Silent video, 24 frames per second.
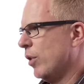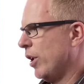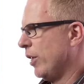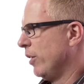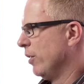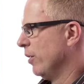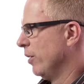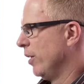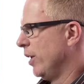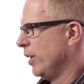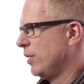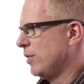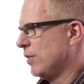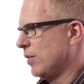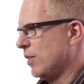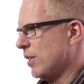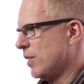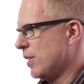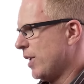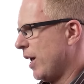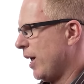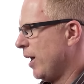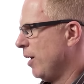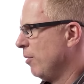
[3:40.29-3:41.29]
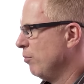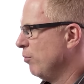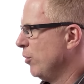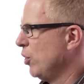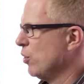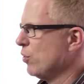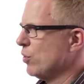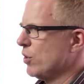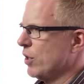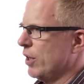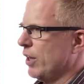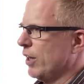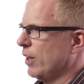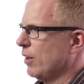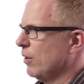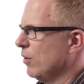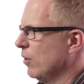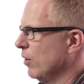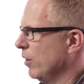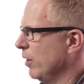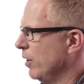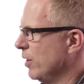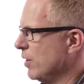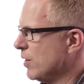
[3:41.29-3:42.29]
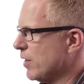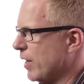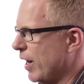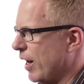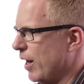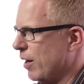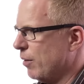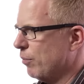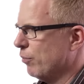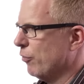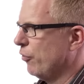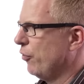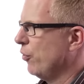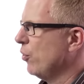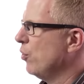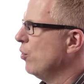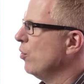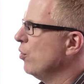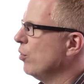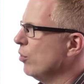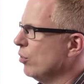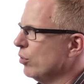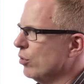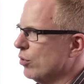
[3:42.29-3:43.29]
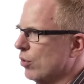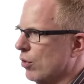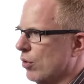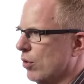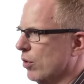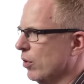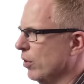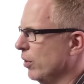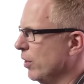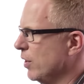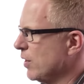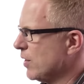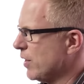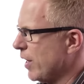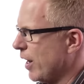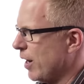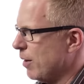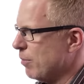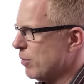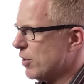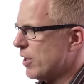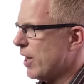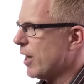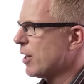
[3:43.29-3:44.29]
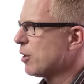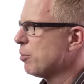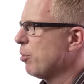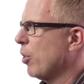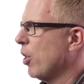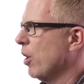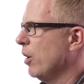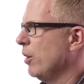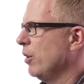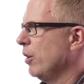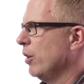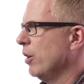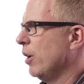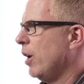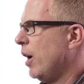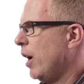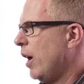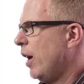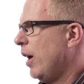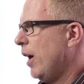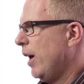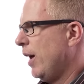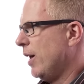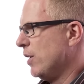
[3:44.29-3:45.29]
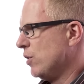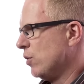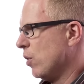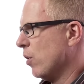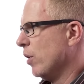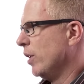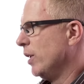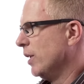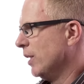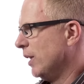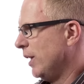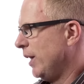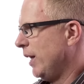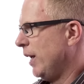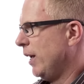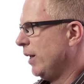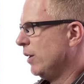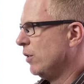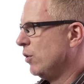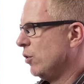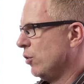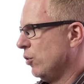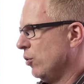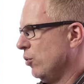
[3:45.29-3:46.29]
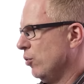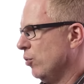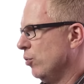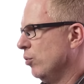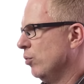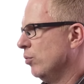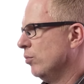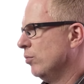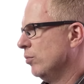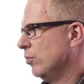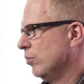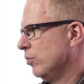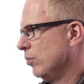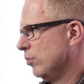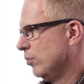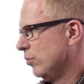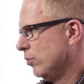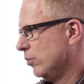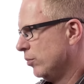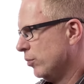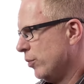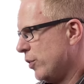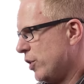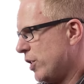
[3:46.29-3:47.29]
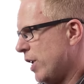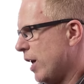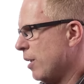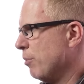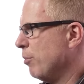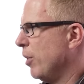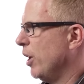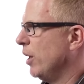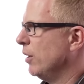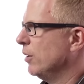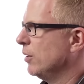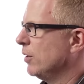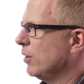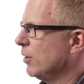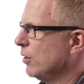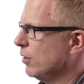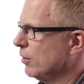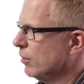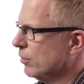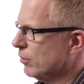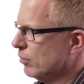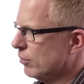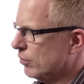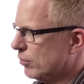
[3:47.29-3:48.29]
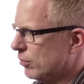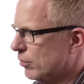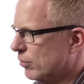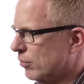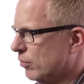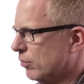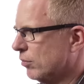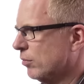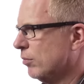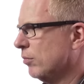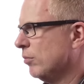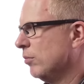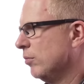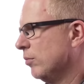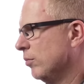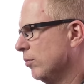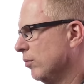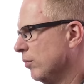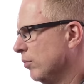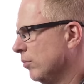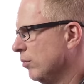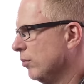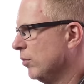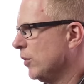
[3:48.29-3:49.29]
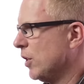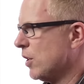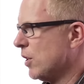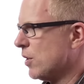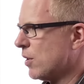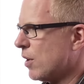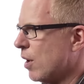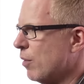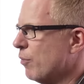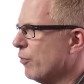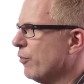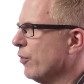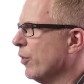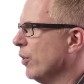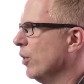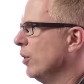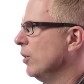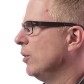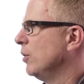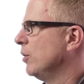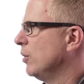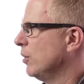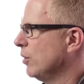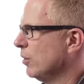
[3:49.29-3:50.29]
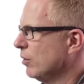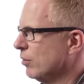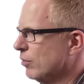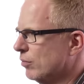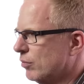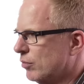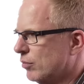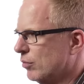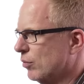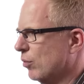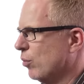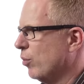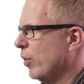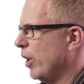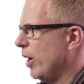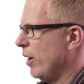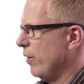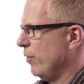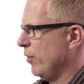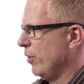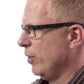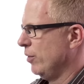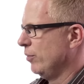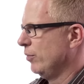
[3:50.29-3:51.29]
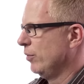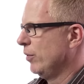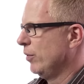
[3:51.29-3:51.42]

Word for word: whether it's the same music or the same food or the same sex partner, is going to lead to resentment, discomfort, whatever.